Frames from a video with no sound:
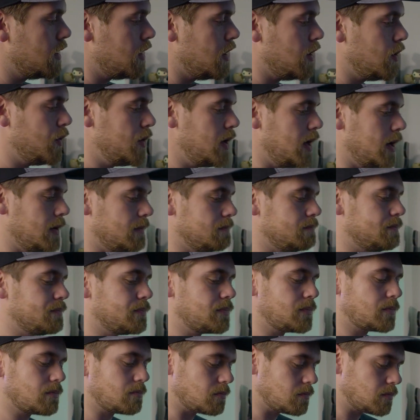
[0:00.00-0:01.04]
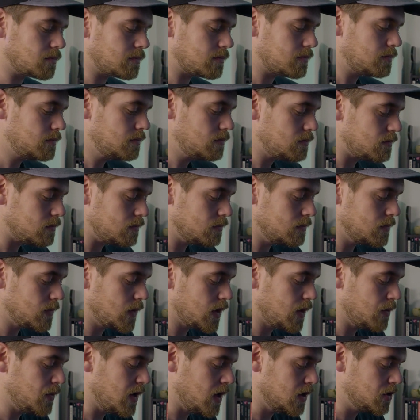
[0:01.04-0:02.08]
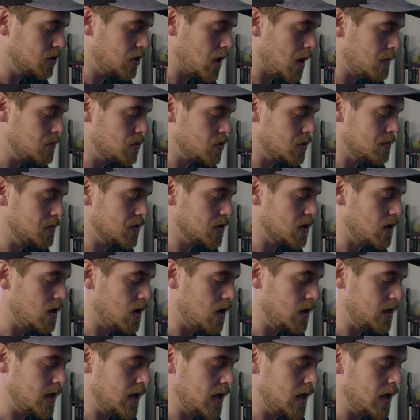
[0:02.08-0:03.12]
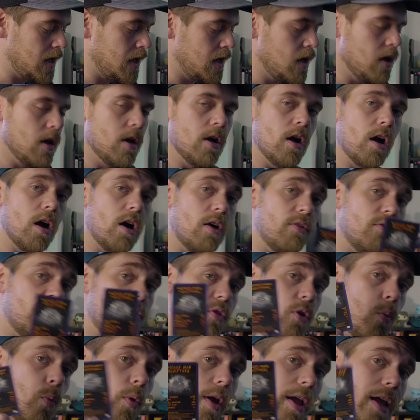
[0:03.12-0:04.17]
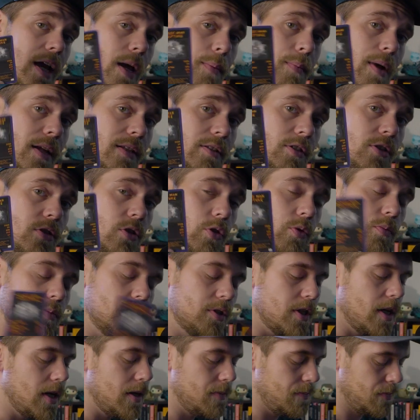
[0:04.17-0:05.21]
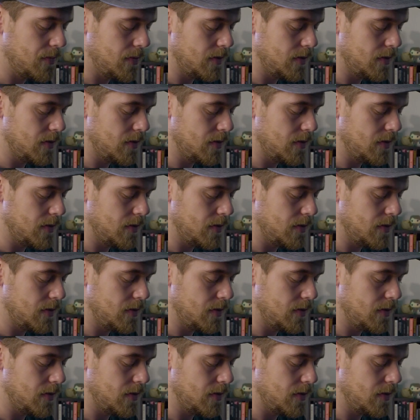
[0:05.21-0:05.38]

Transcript: Oh yeah, we've got a top trumps card here of the Wicker Man sculpture.